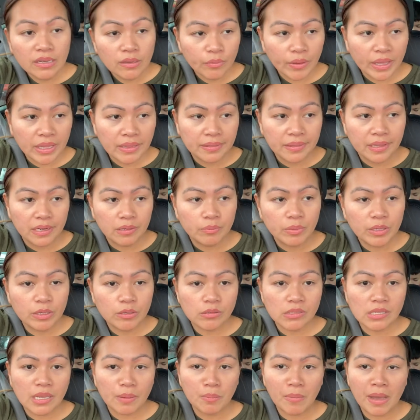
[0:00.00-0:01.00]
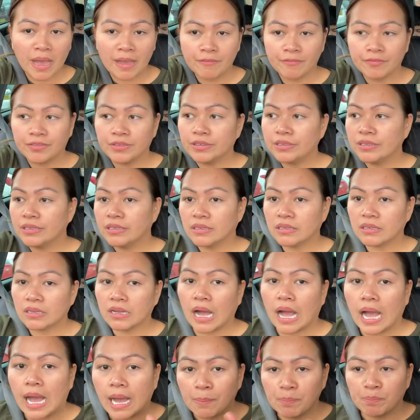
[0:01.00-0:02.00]
went there because I'm after the
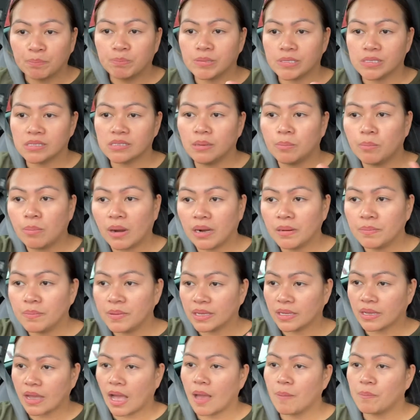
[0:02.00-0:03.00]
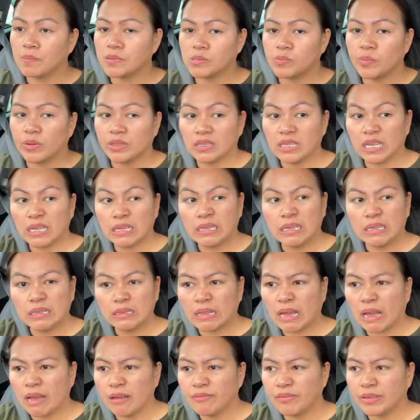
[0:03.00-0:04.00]
cups, the Barbie cups, but they
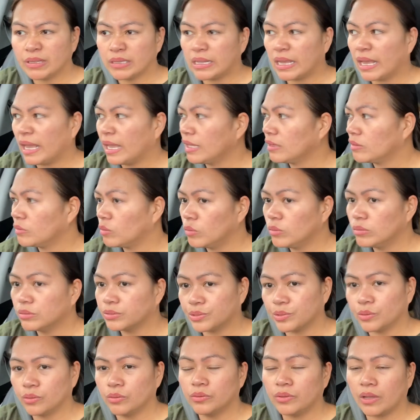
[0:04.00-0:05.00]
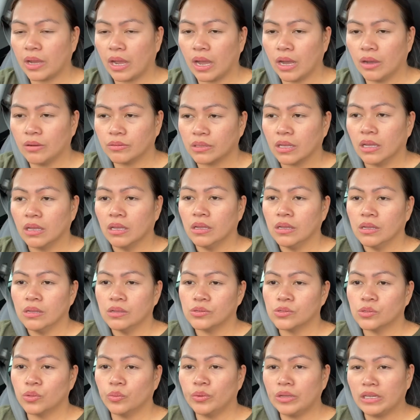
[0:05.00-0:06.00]
didn't have in the end, all sold out.
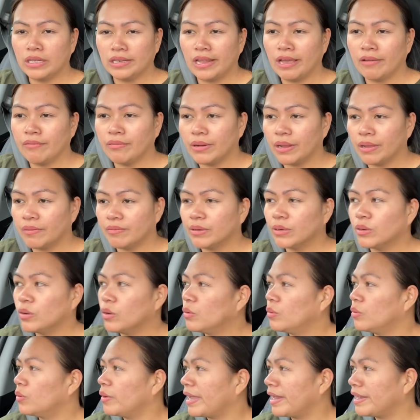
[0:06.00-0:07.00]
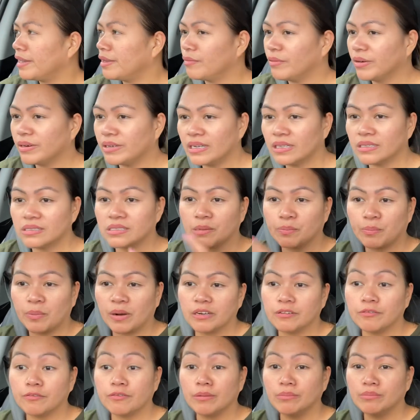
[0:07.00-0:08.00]
So we'll never ever go anywhere else
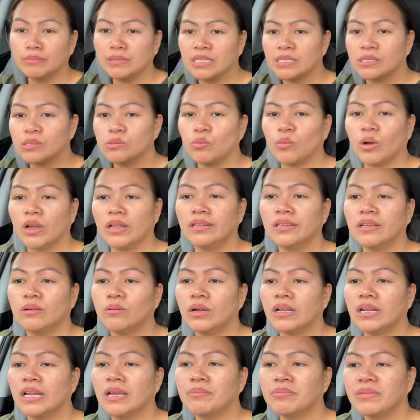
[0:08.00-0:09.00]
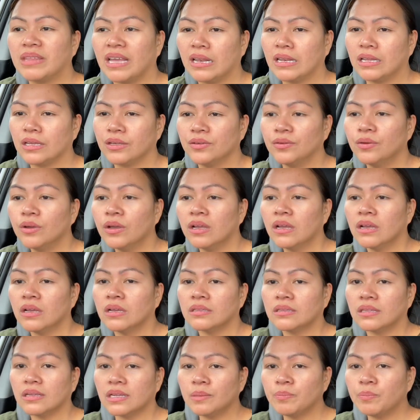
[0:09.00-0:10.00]
apart from this one, the one I'm telling you.
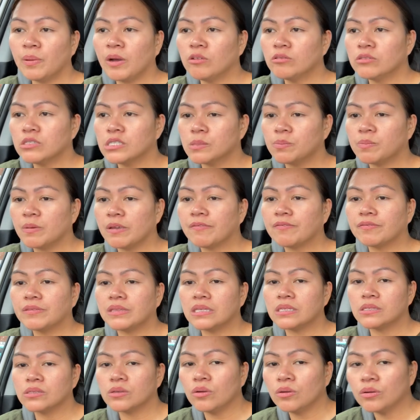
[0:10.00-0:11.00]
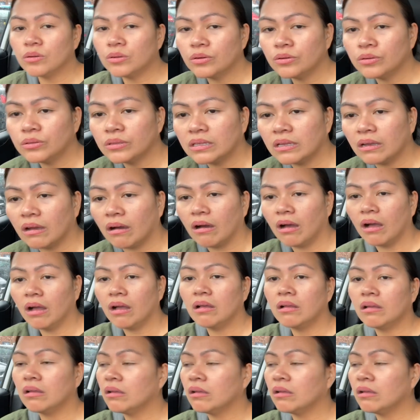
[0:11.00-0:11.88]
£3.50, so good, yo.